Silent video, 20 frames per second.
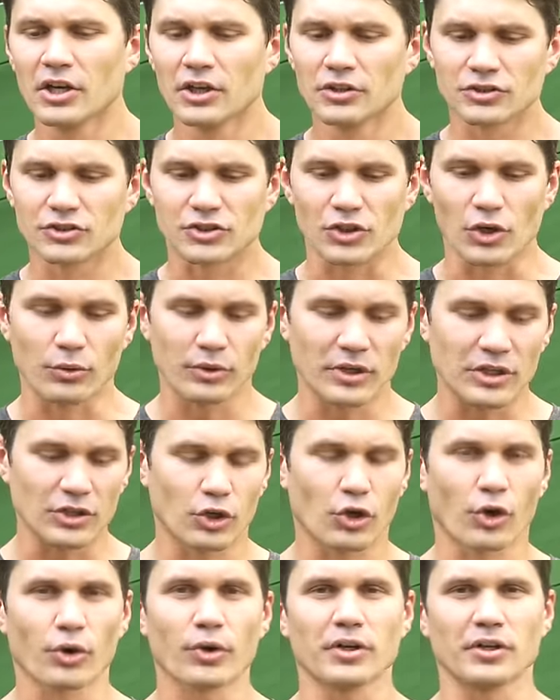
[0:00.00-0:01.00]
So the
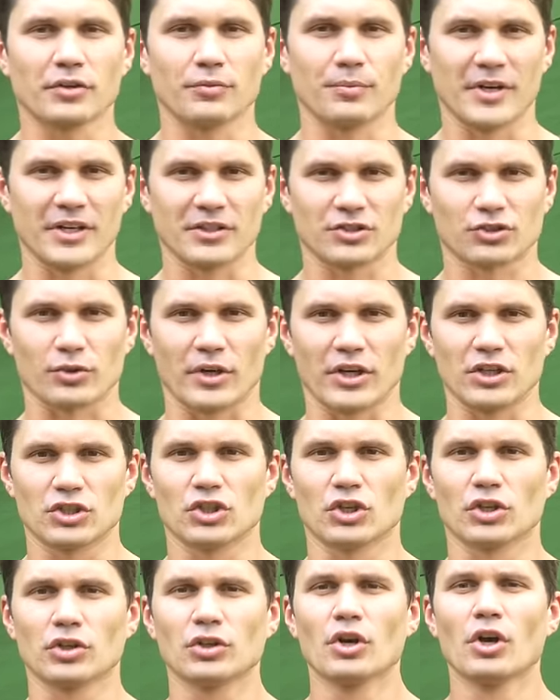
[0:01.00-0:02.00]
current
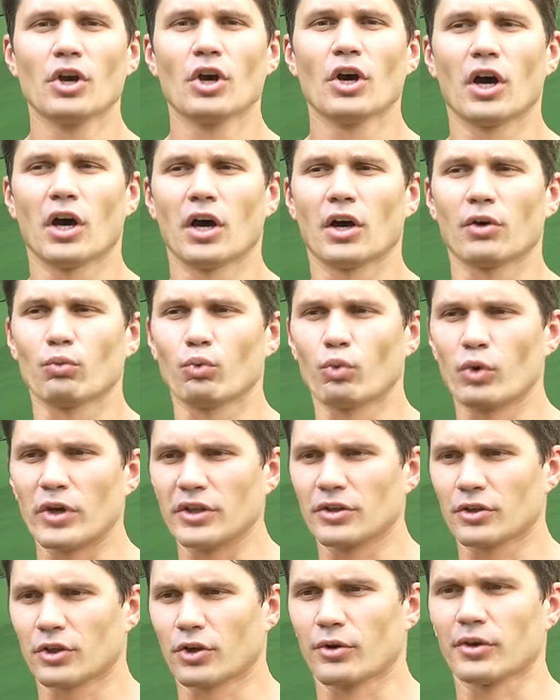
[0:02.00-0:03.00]
administration,
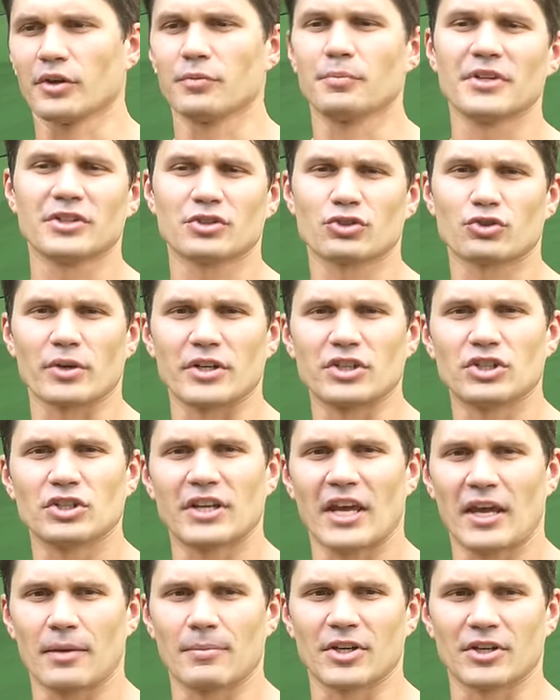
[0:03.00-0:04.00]
when the current administration
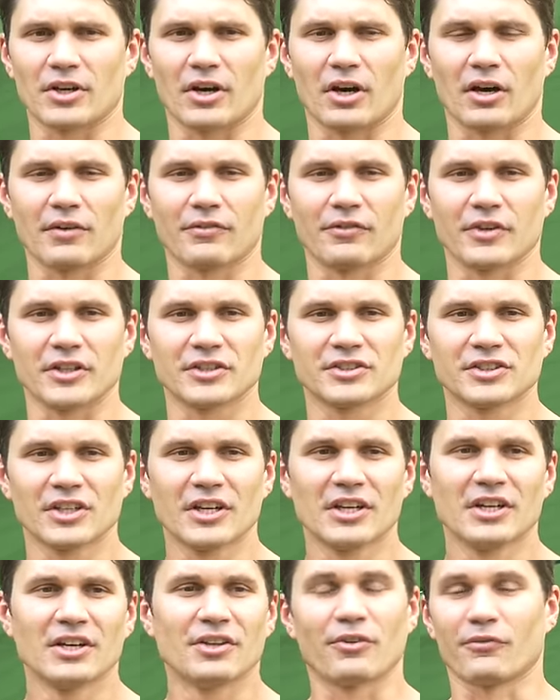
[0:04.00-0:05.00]
came into office
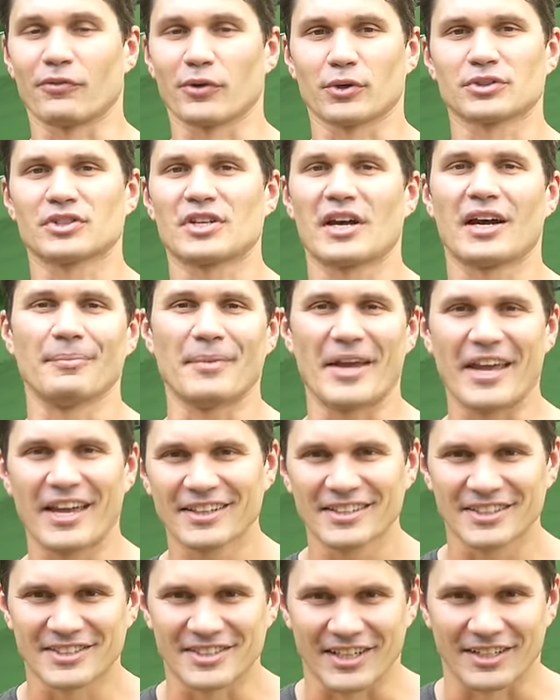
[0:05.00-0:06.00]
the first time
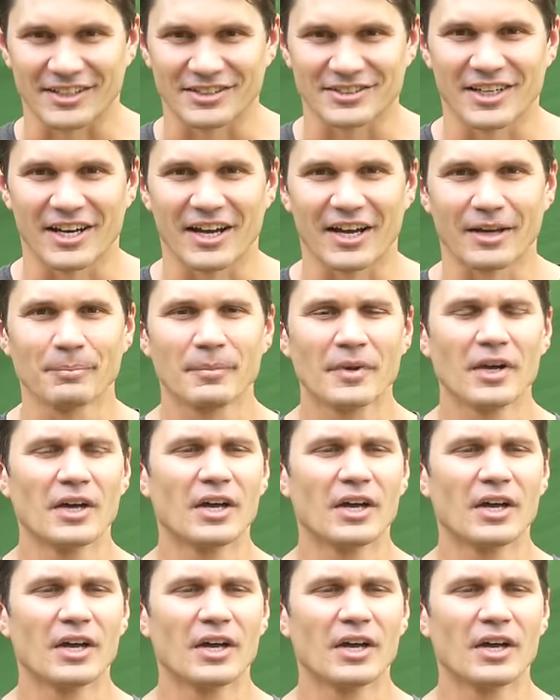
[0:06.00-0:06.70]
and the second time,